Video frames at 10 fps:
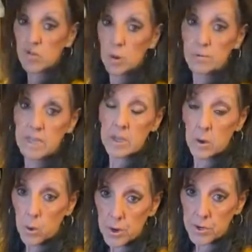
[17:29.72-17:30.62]
so many
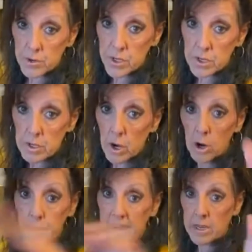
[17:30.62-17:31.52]
orders
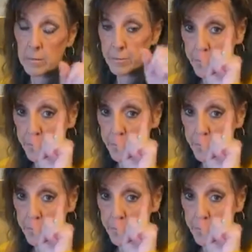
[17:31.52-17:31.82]
already,